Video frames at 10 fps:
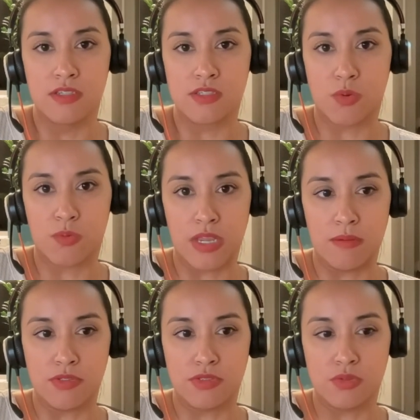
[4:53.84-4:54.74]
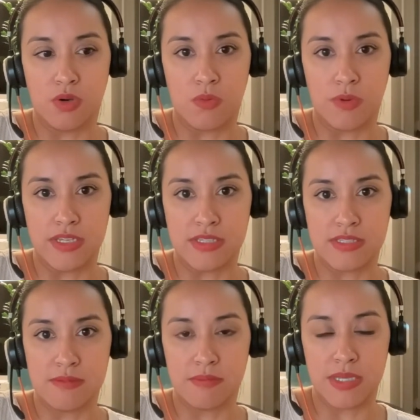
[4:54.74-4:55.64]
So we're able to
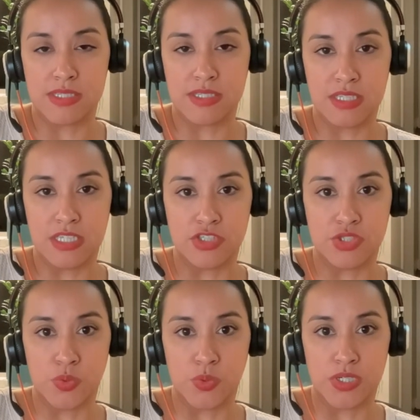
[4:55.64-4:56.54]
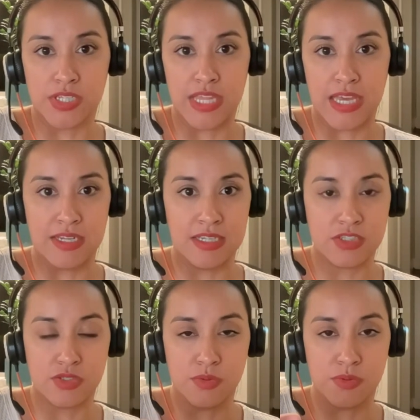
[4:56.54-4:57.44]
always basically ensure that
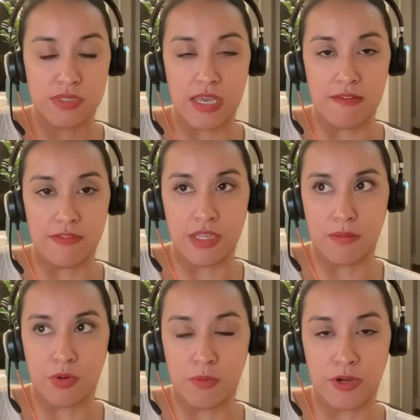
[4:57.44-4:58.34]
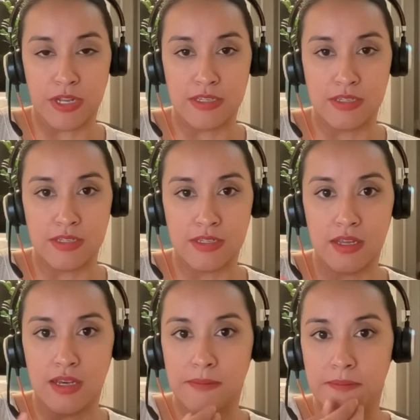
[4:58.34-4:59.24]
issues have the appropriate
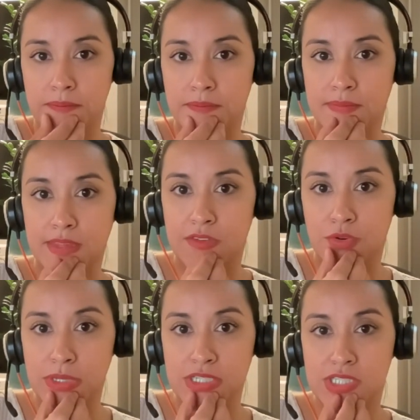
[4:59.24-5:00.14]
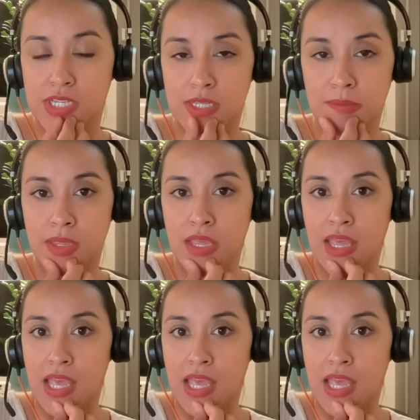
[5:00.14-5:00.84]
um, information on them.